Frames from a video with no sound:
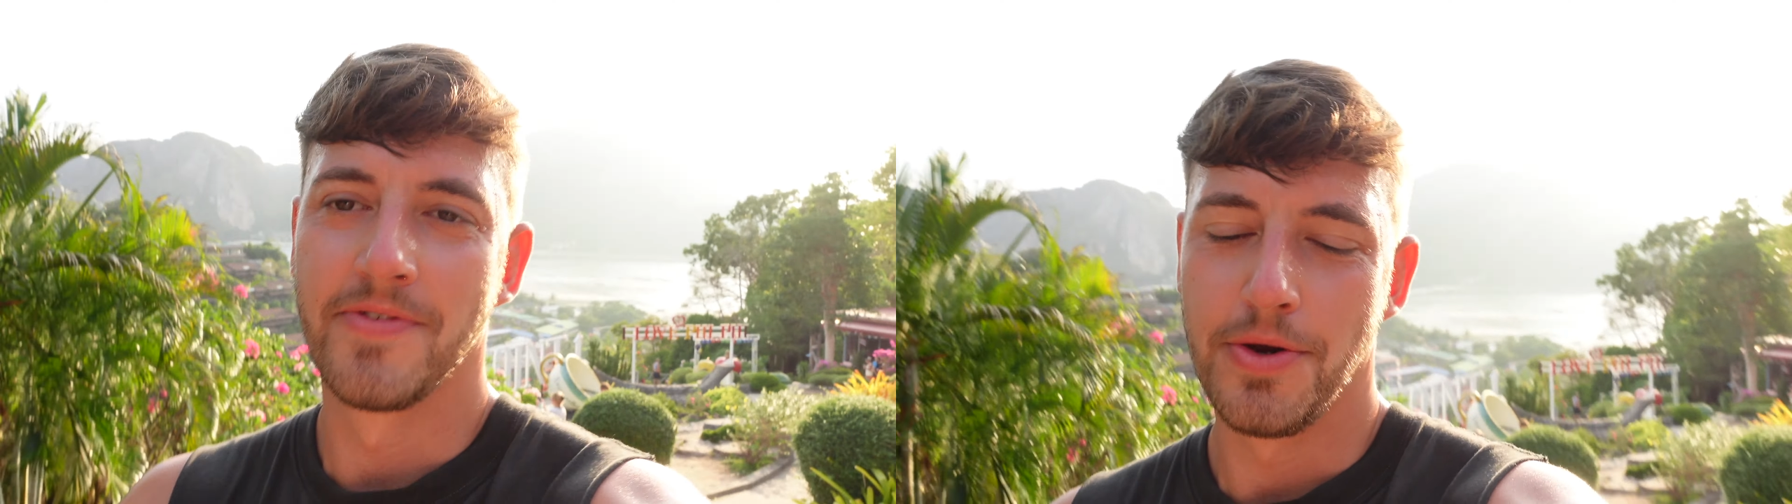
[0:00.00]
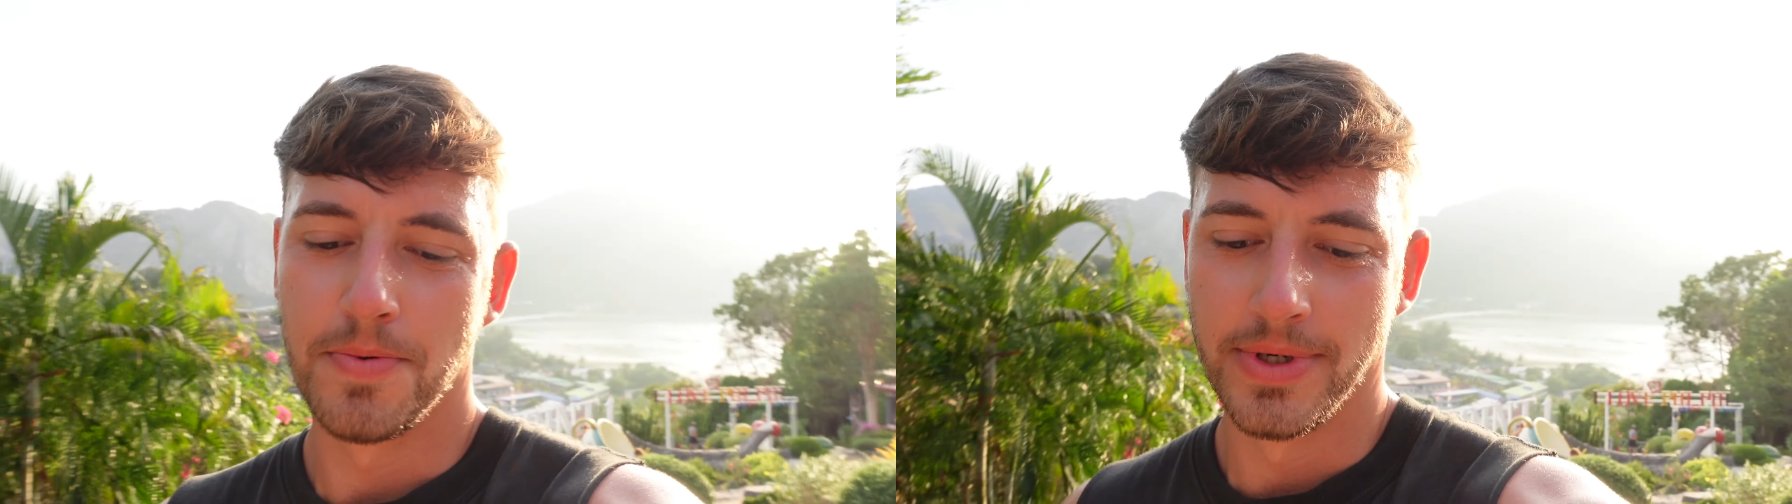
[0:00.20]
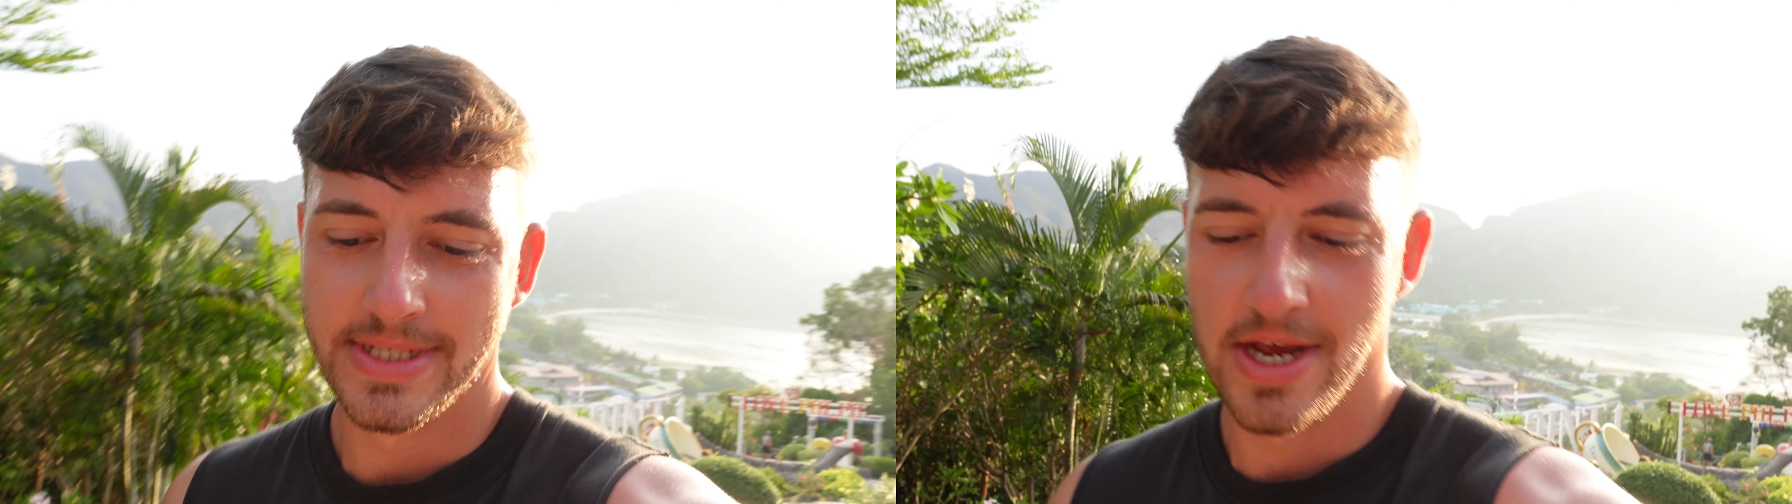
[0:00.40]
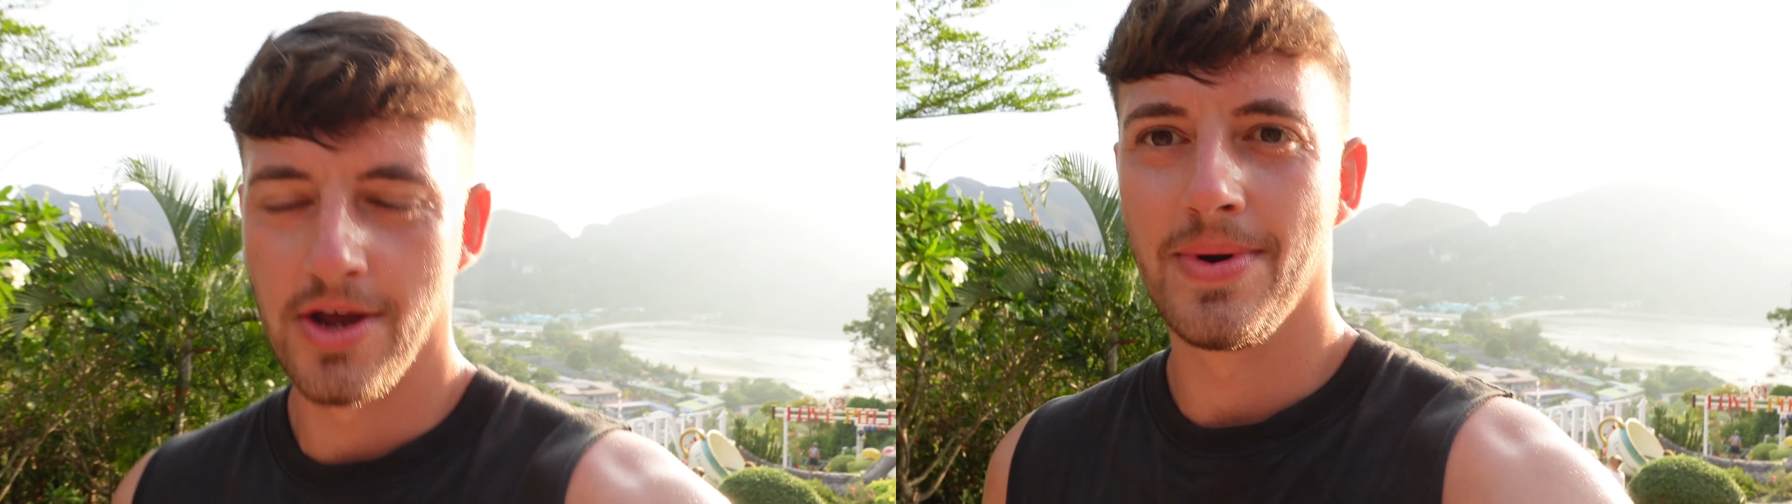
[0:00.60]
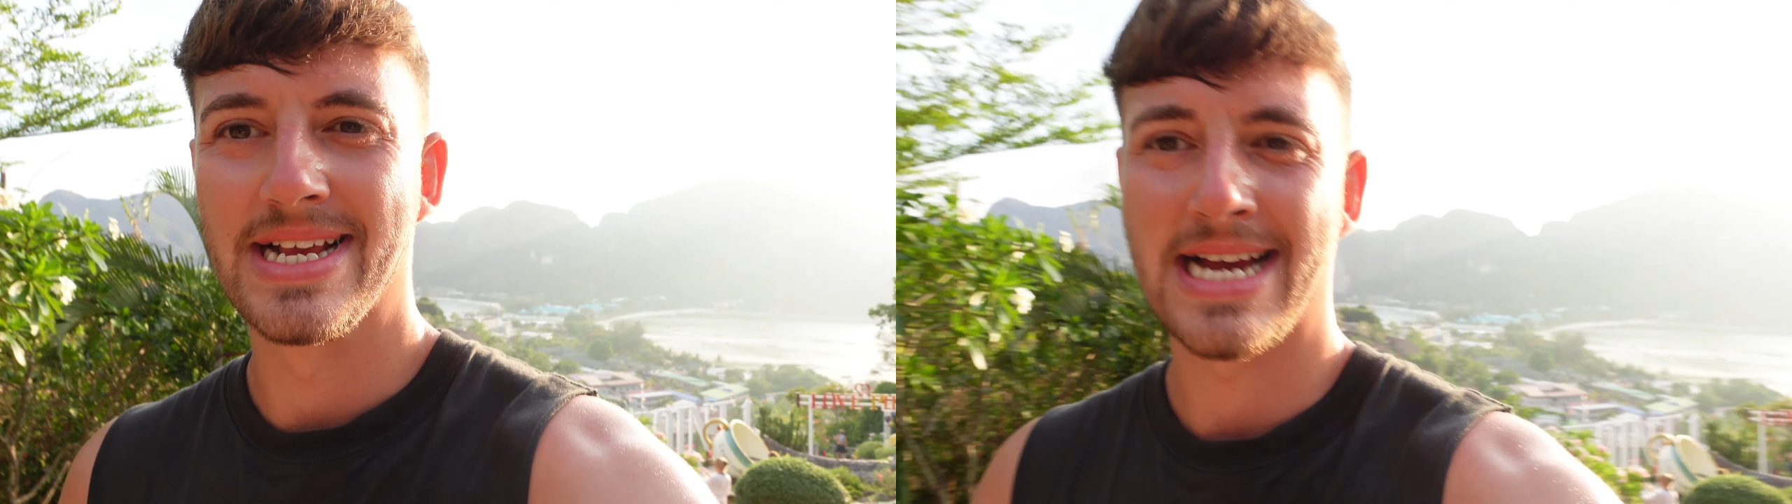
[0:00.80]
viewpoint
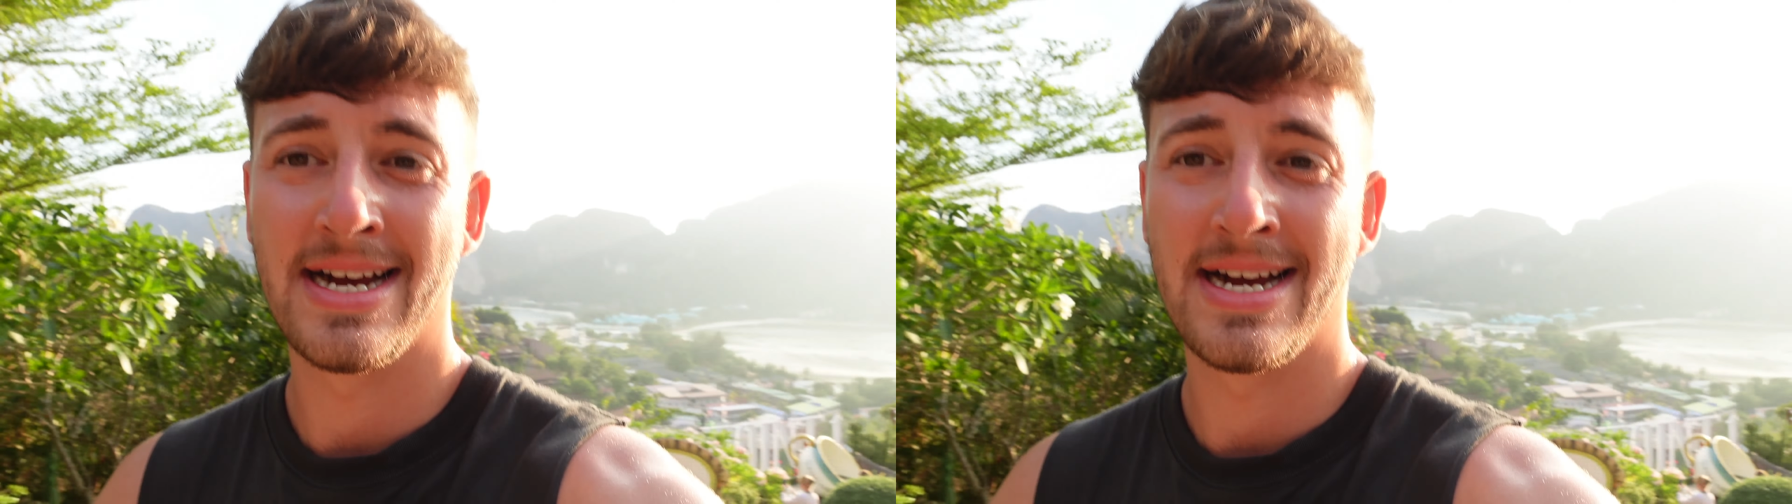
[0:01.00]
two is